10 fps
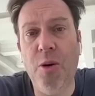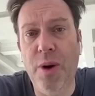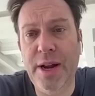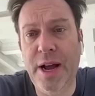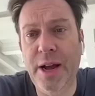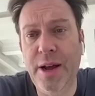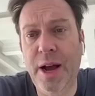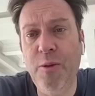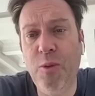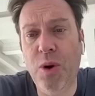You know what?
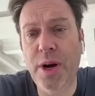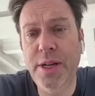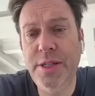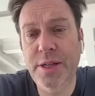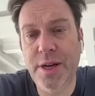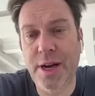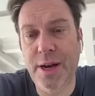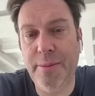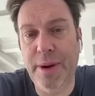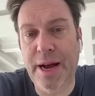I would.
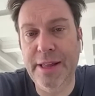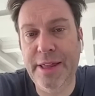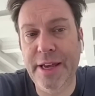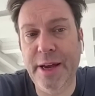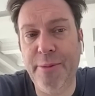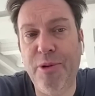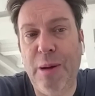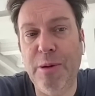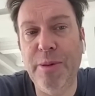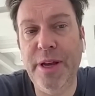I think I'm
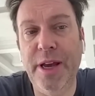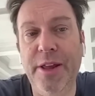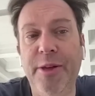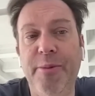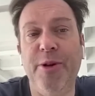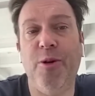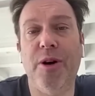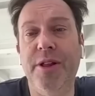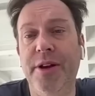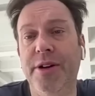probably in the
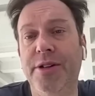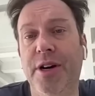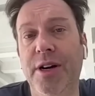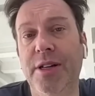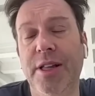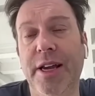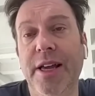minority there, Don.